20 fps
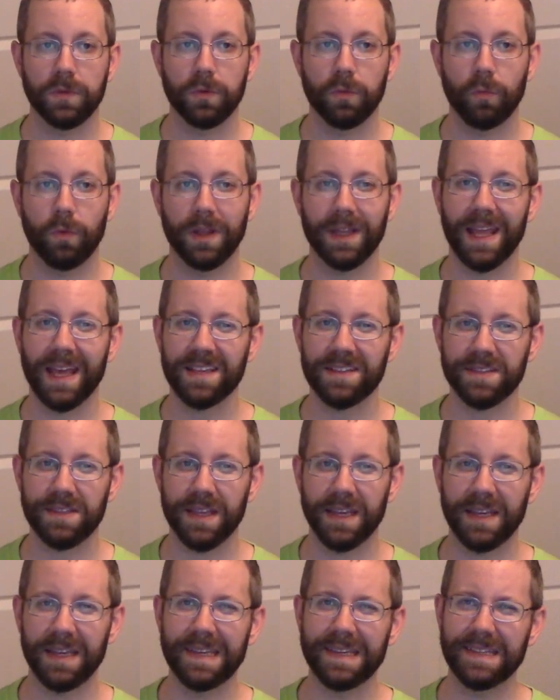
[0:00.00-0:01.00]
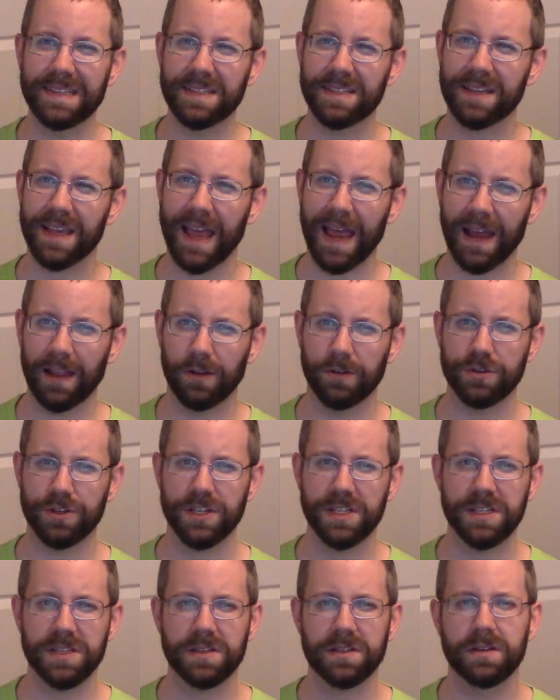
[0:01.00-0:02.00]
One last thing is
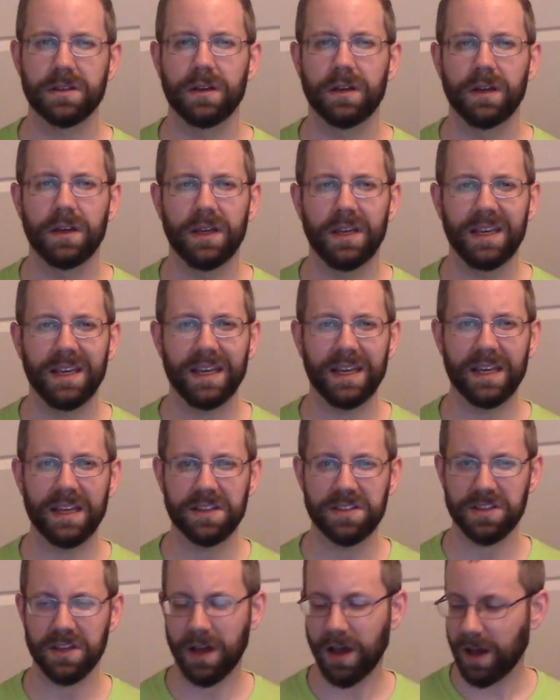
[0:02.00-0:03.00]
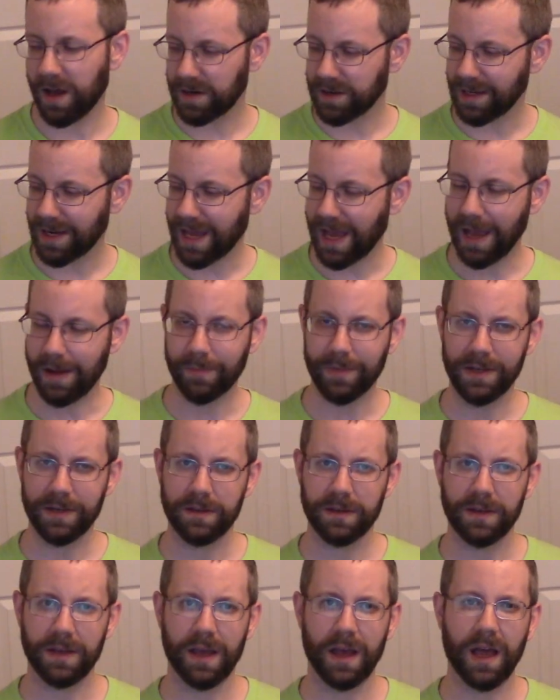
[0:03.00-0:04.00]
allergies. It's
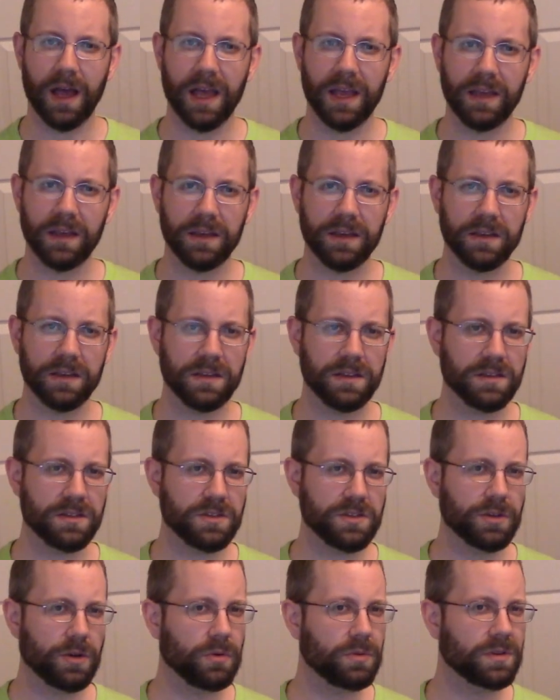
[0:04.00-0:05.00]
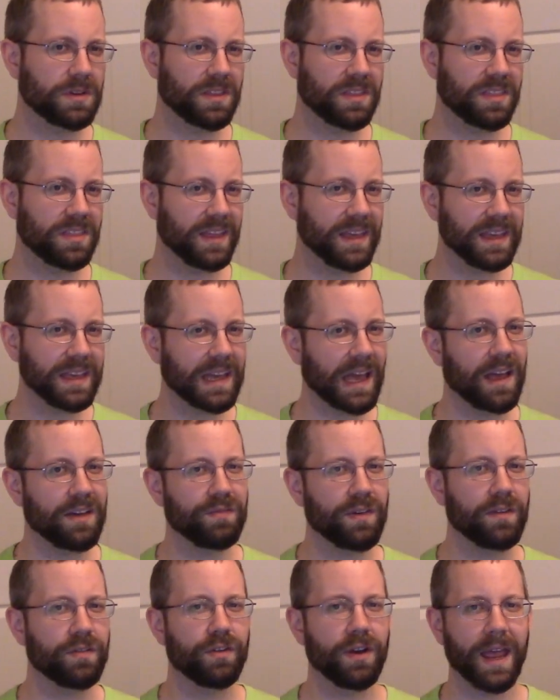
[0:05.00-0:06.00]
uncommon. I don't think
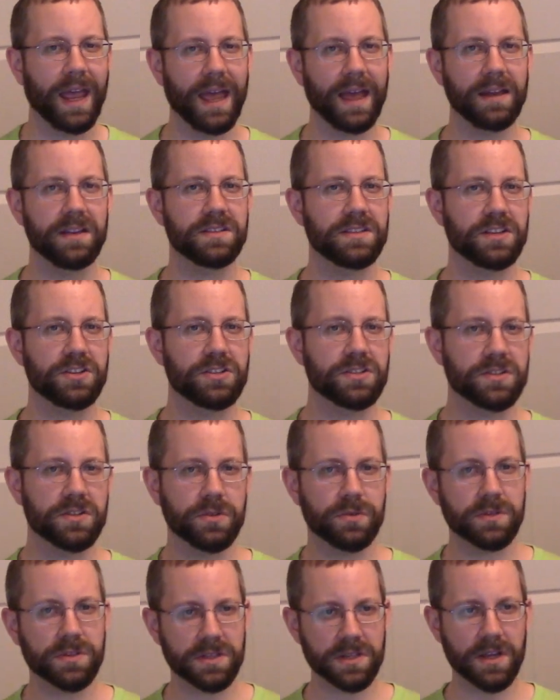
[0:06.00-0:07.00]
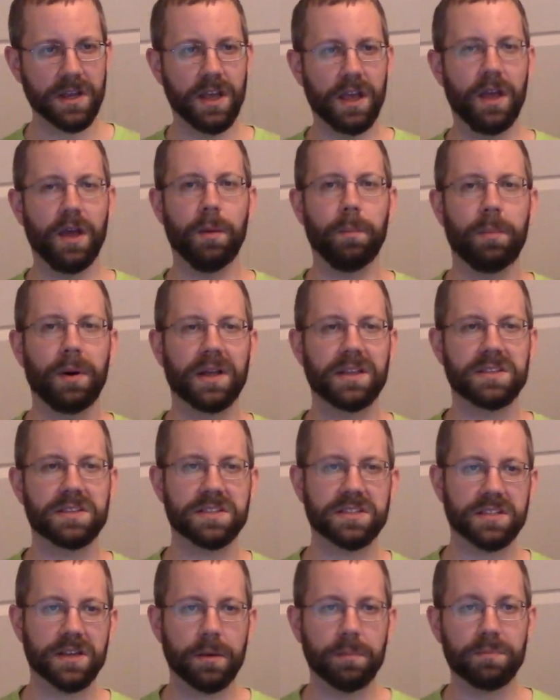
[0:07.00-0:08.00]
I've ever had such a student, but
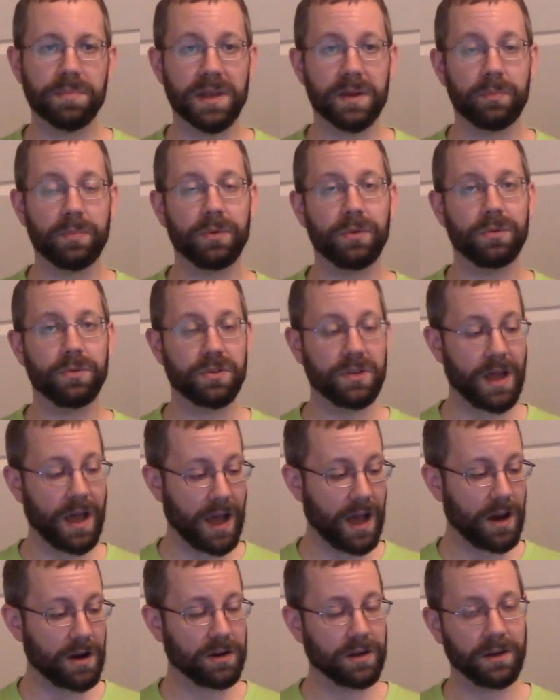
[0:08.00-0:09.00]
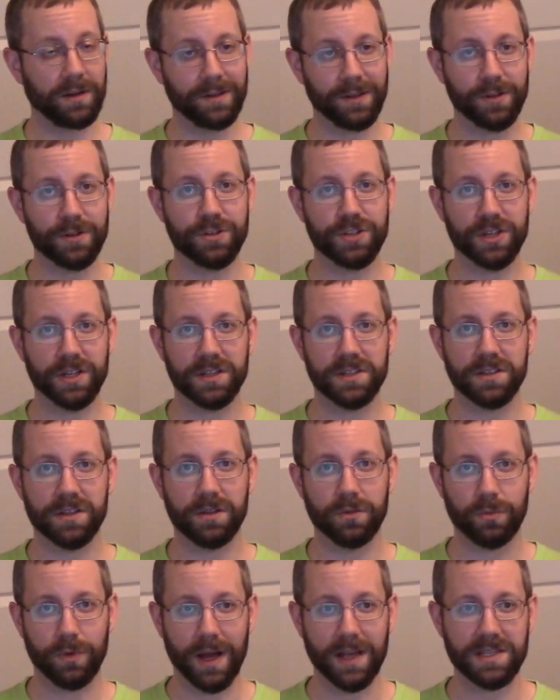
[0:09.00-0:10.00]
some people are allergic to
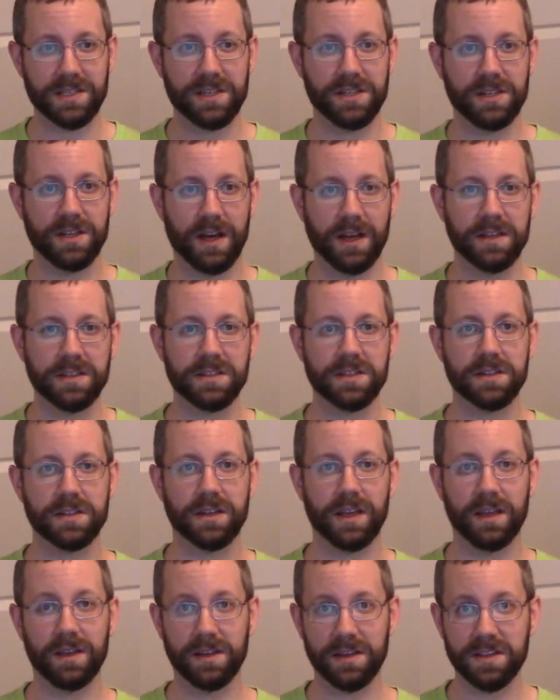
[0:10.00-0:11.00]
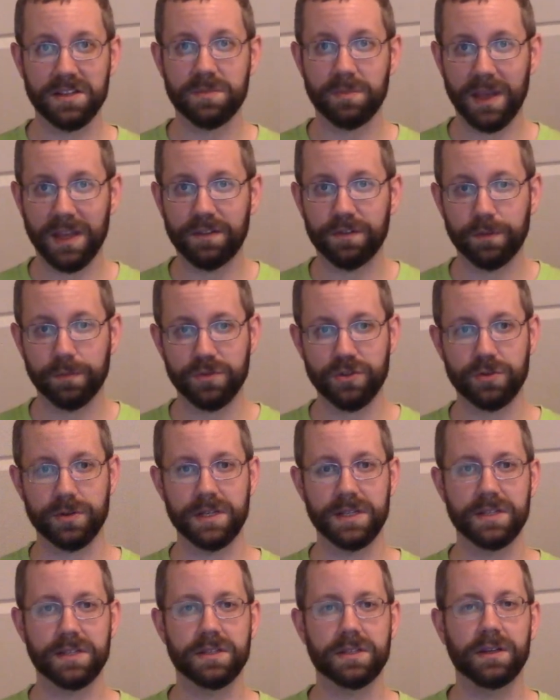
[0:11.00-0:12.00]
the rosin dust. It is made from
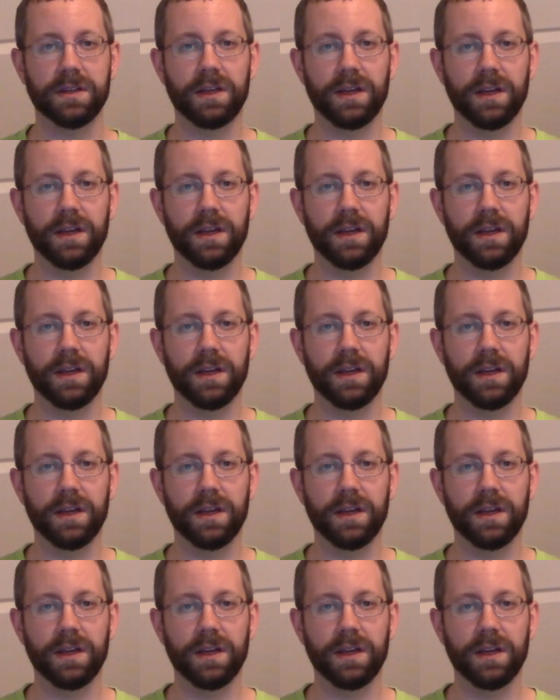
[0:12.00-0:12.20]
trees.